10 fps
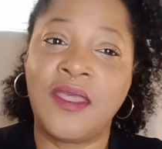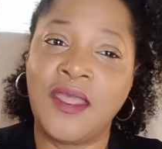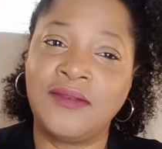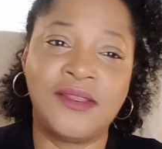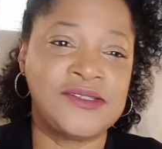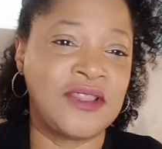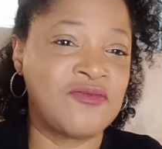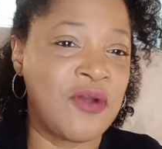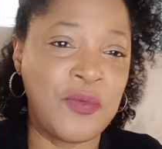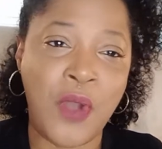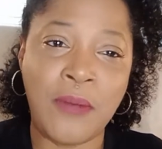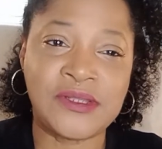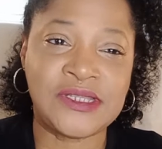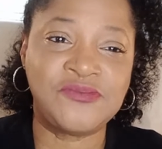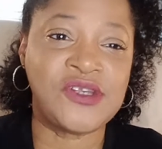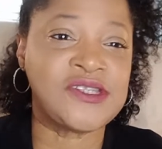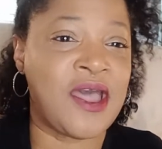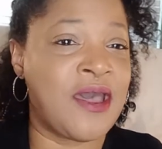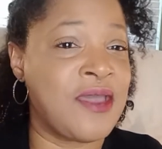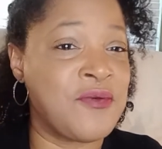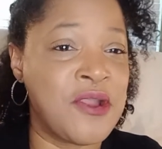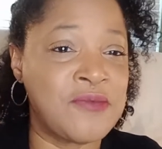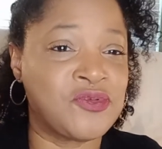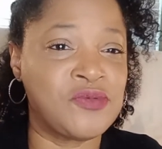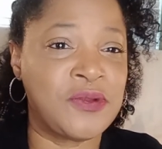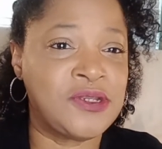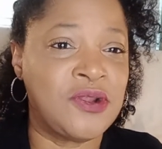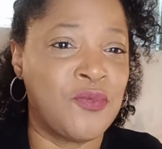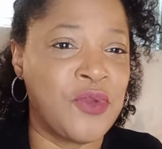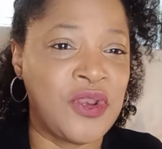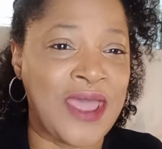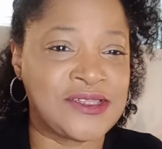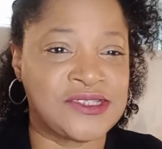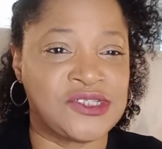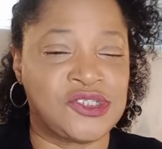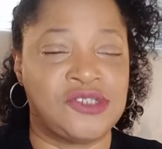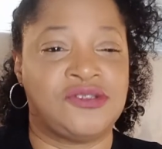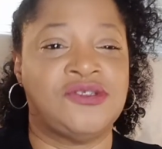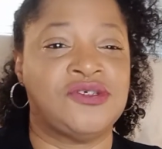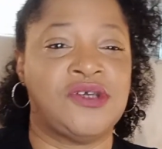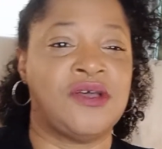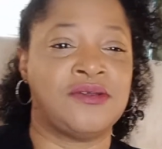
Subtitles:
And there's nothing wrong with Walmart sleep dress. I wear them too, but you don't wear that to